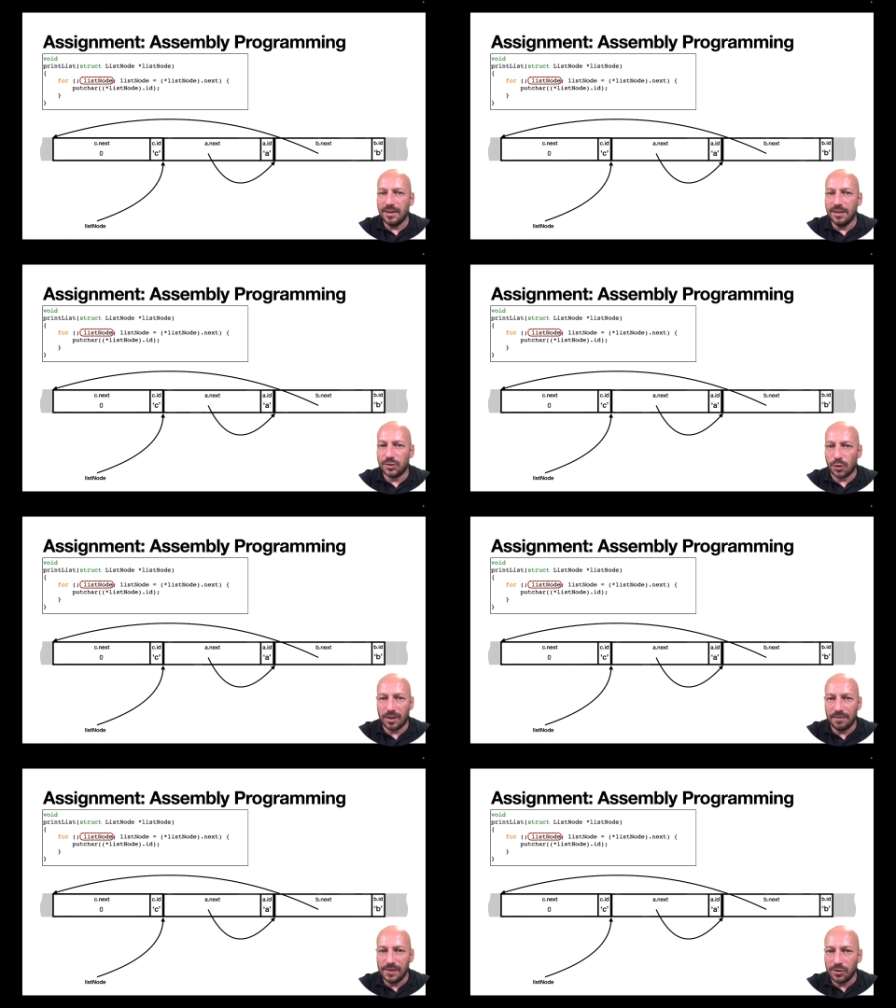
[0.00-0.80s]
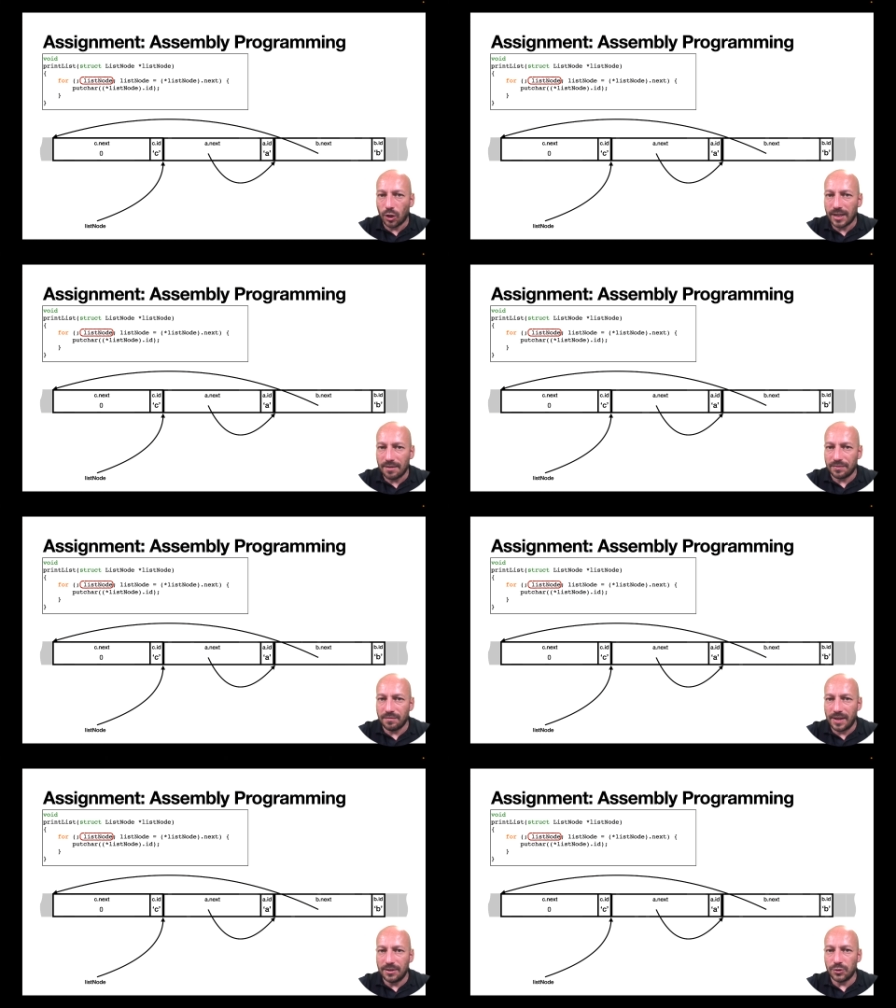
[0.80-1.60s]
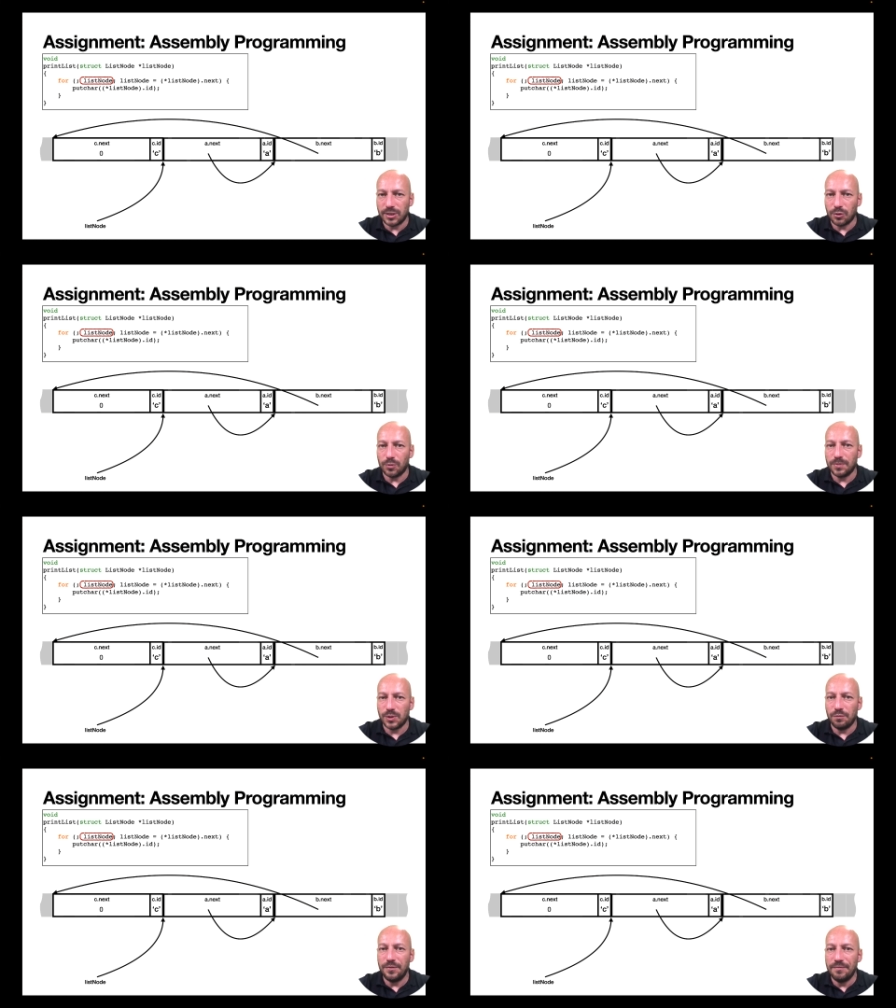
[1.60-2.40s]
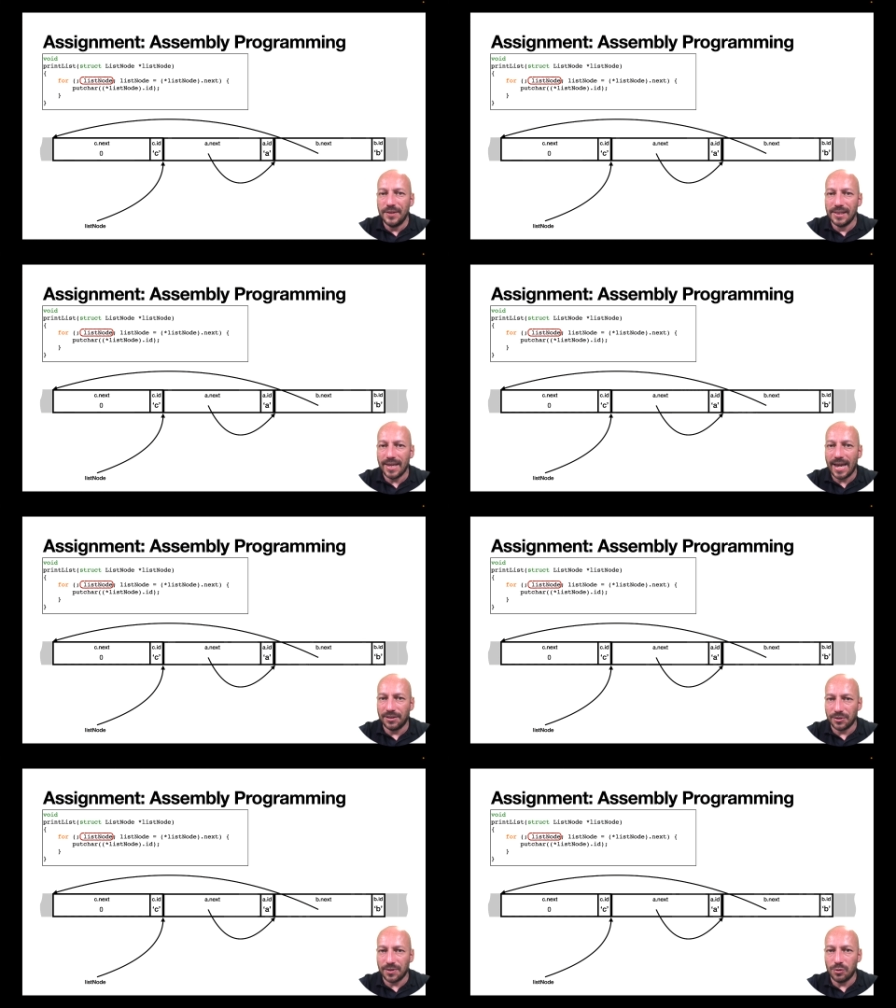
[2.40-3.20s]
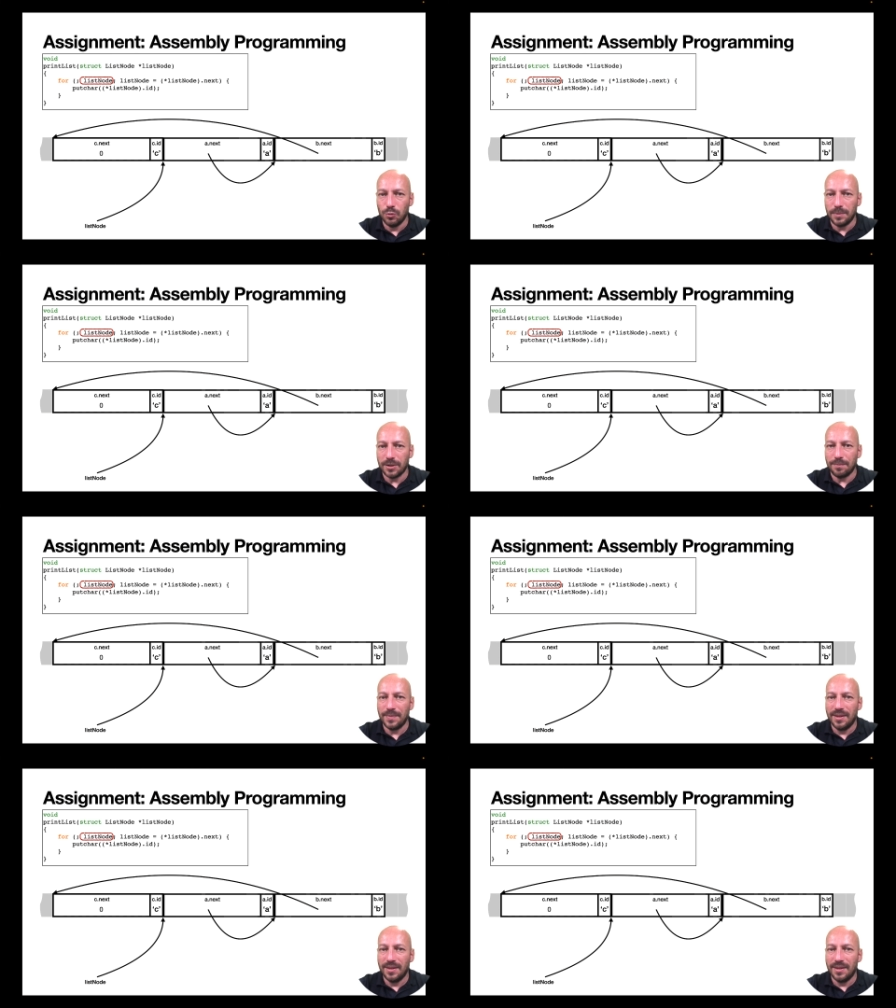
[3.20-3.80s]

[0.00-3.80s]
it certainly will not have the value zero. So we will enter the loop here.